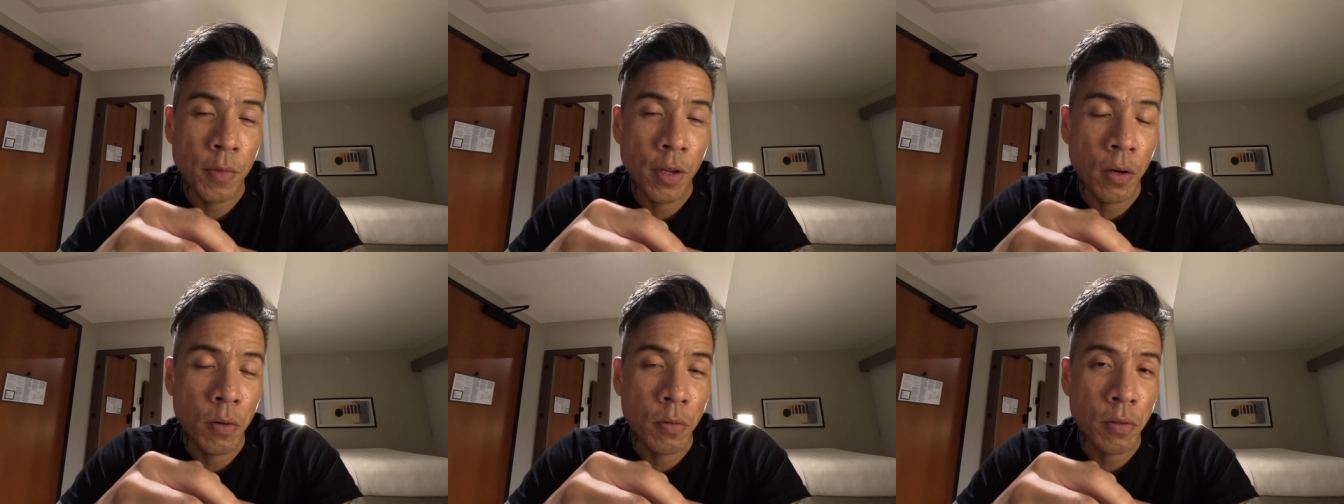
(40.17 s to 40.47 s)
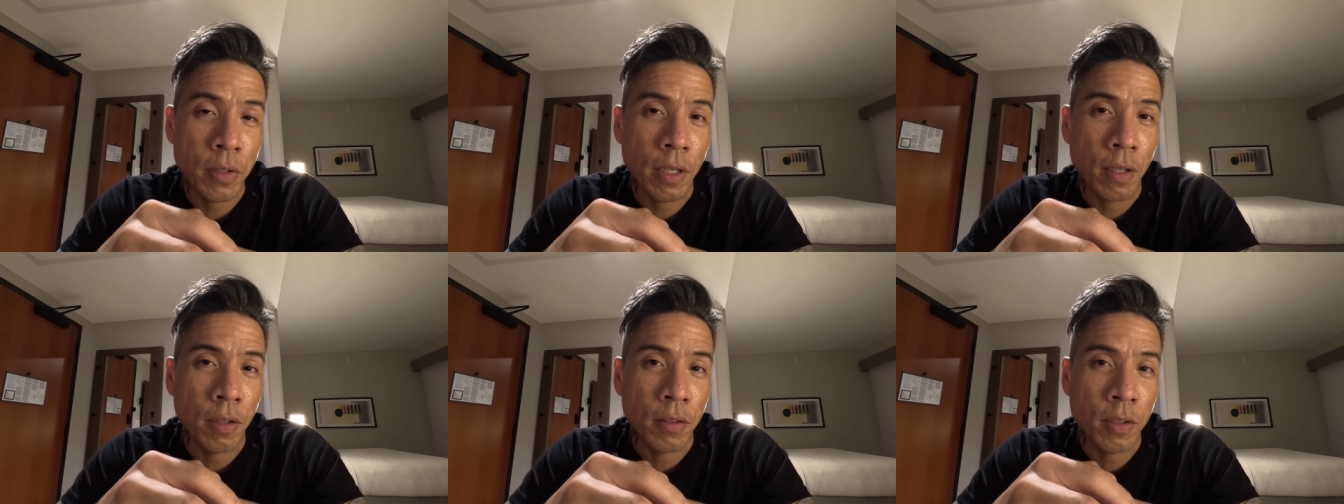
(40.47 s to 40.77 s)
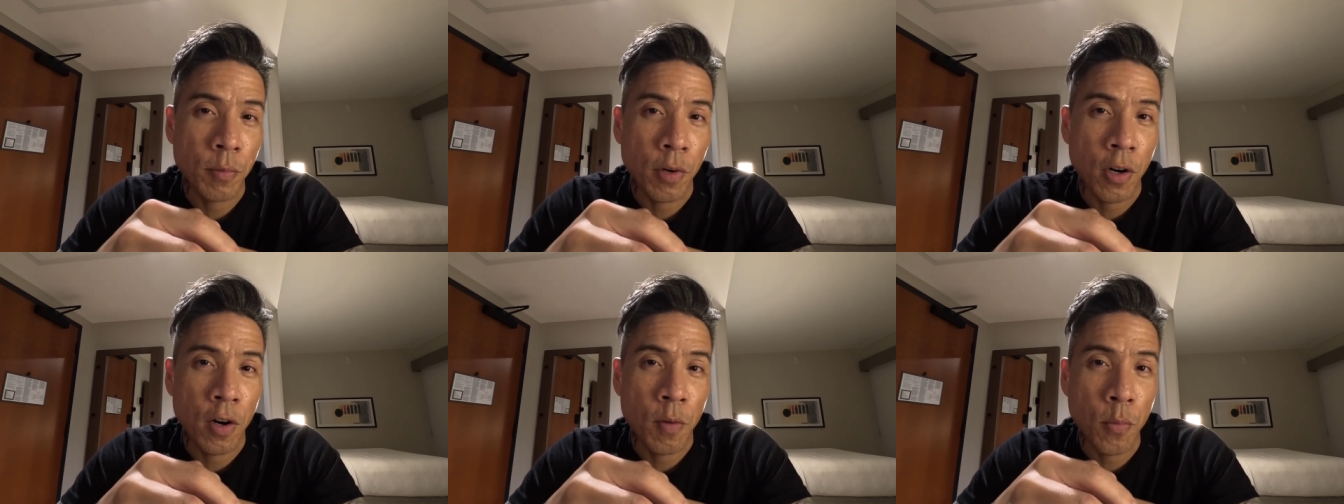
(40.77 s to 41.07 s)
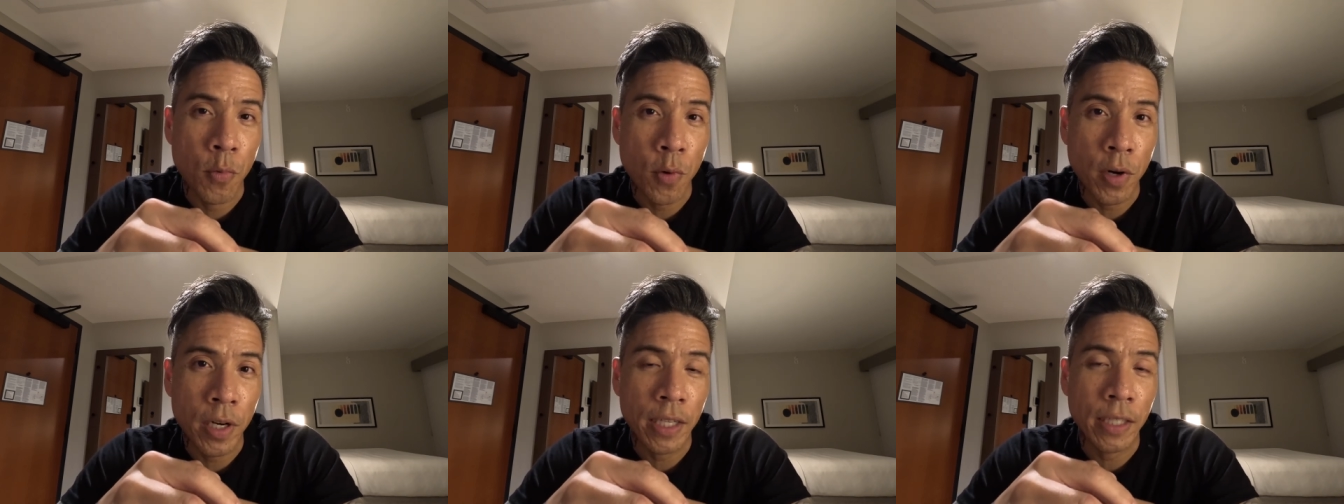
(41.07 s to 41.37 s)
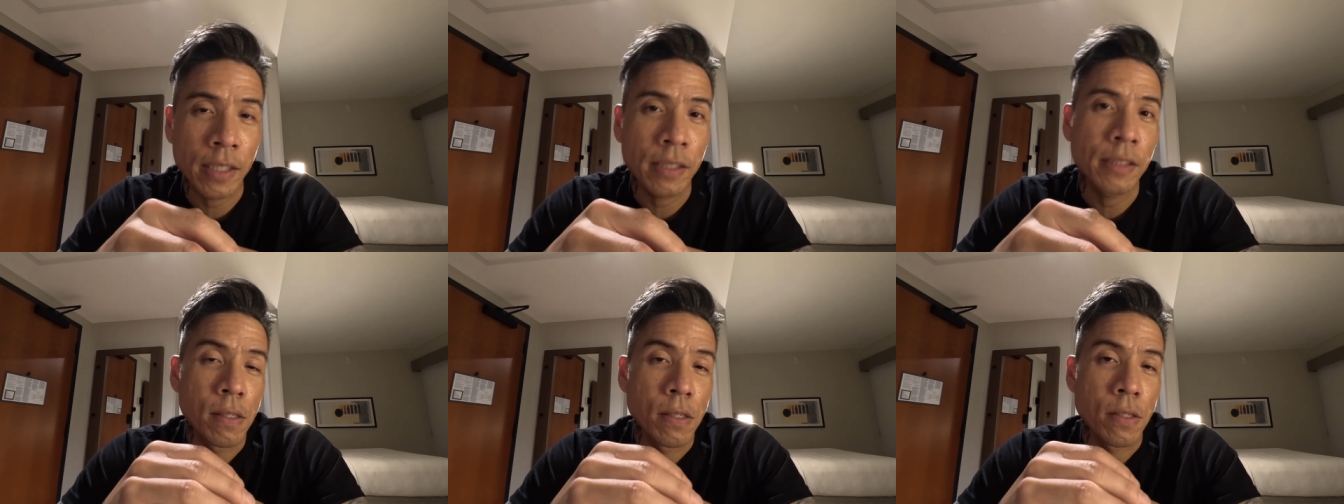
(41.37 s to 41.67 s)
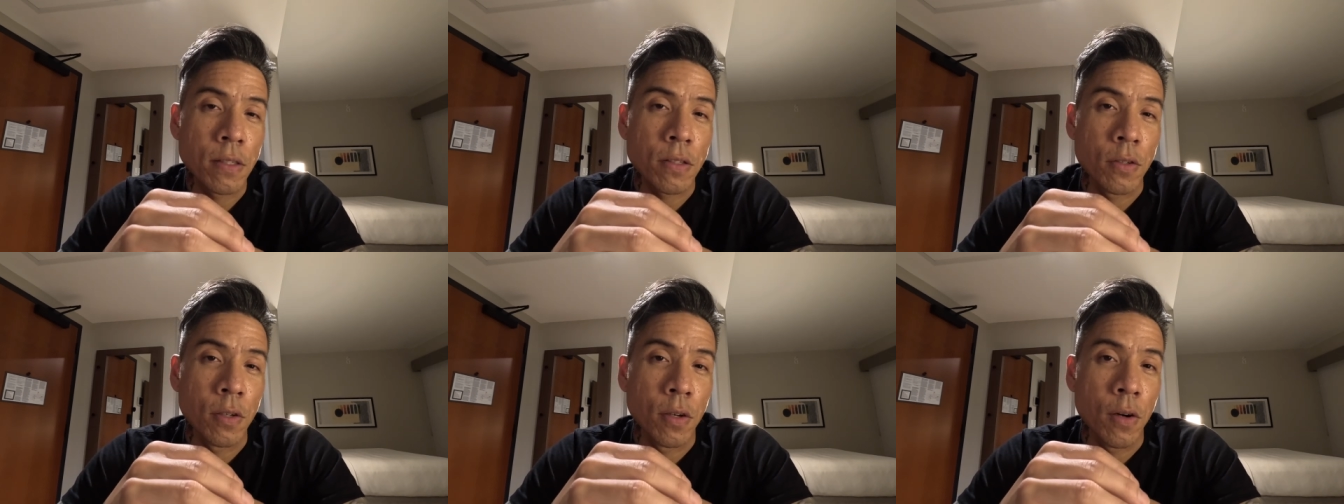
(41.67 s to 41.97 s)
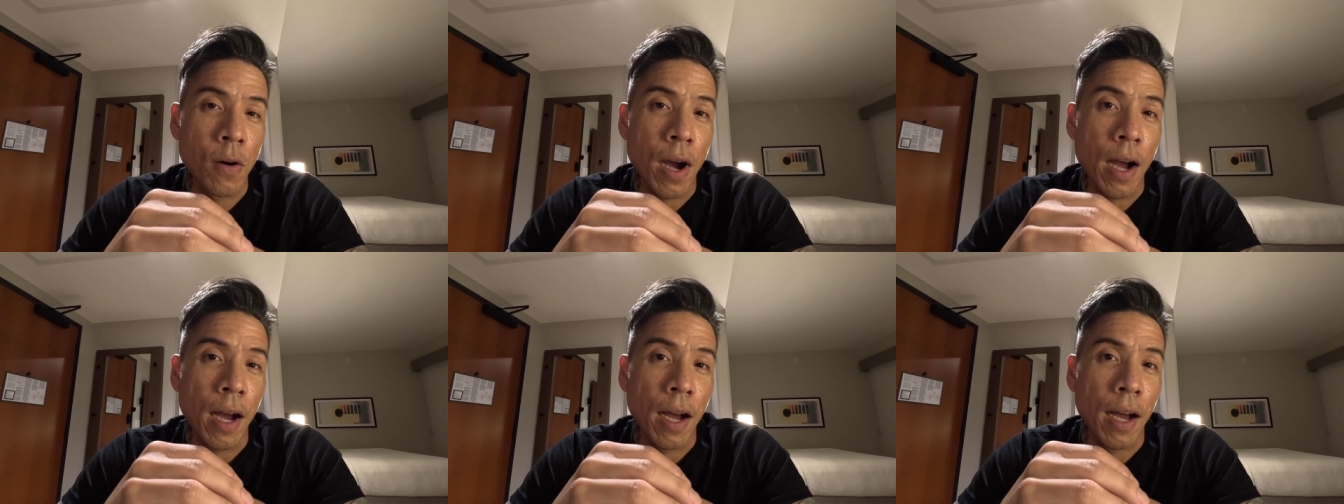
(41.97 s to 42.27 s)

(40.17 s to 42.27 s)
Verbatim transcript: the hotel tomorrow morning, so